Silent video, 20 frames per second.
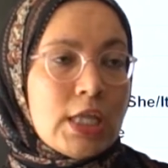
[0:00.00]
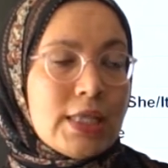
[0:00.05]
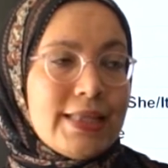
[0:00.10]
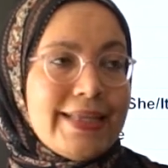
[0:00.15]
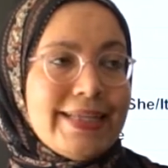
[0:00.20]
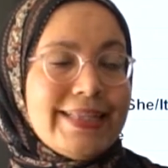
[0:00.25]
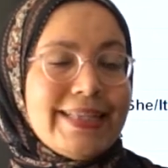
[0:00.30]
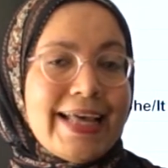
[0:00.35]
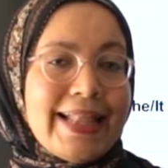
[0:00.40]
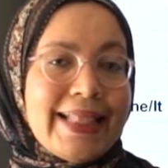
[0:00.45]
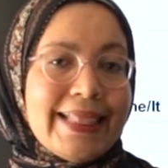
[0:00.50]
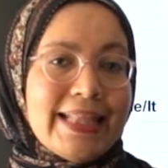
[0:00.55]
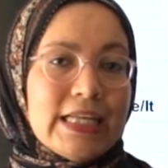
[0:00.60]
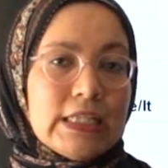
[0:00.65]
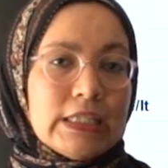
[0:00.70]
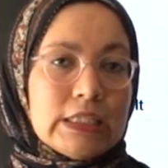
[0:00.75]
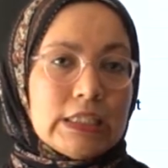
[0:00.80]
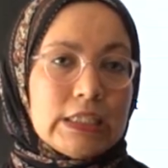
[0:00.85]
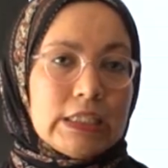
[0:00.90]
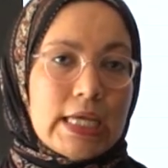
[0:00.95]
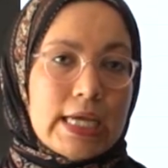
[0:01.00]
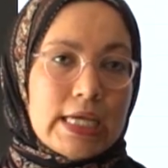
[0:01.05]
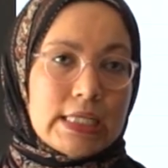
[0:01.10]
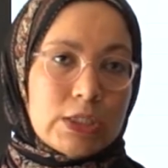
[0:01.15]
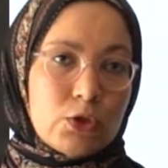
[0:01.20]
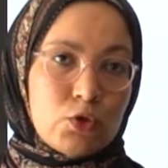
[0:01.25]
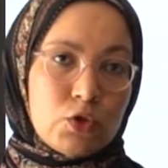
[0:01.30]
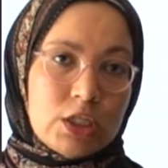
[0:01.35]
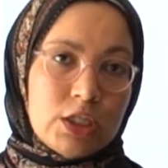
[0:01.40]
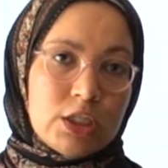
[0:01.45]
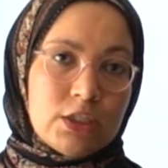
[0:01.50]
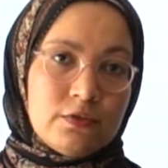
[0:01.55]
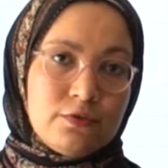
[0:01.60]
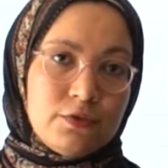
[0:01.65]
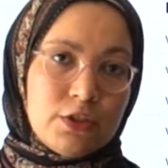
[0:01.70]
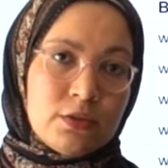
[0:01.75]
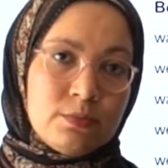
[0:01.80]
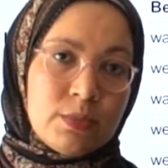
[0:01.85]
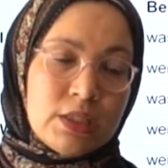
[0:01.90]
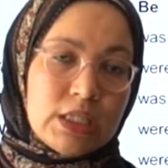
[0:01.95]
did and didn't as auxiliary
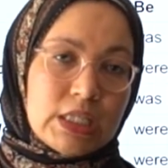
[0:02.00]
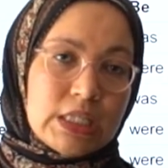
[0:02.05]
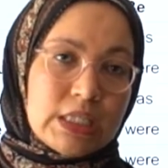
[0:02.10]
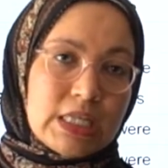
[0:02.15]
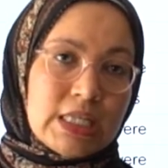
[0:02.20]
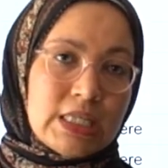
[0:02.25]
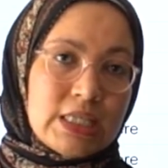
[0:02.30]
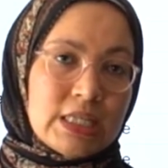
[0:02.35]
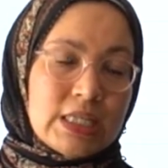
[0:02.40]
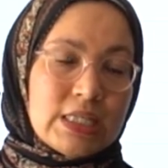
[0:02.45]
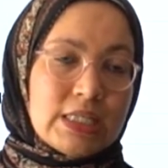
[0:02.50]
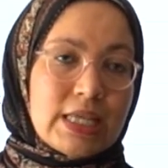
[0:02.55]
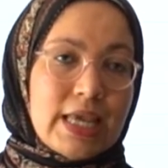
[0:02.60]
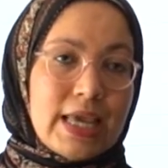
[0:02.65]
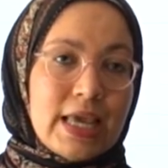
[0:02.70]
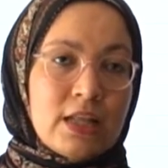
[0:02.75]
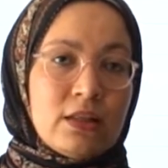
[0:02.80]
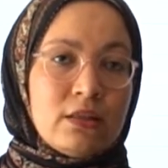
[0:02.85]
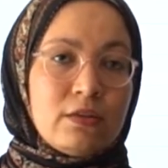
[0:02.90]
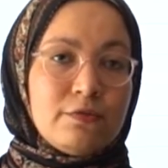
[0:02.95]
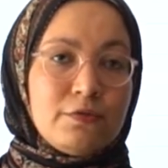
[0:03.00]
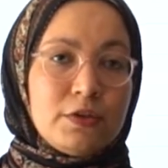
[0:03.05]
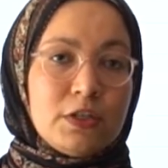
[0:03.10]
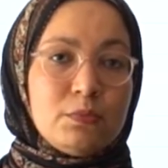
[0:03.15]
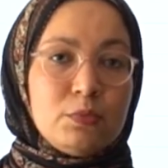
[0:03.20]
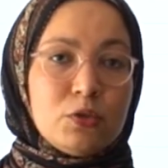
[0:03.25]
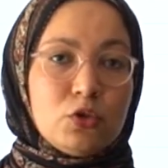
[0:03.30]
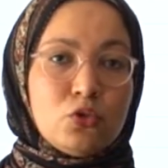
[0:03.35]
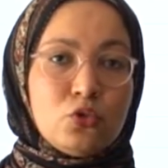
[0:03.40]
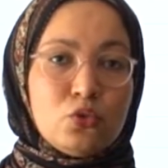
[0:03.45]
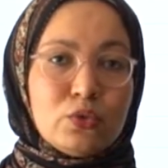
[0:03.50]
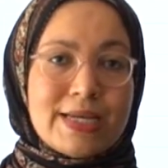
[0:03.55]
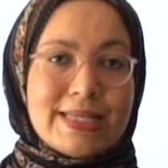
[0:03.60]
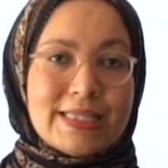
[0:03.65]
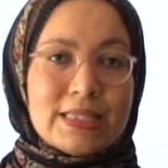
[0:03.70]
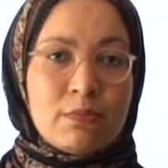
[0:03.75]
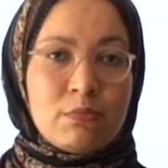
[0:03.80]
verb in the sentence, and the verb to do as a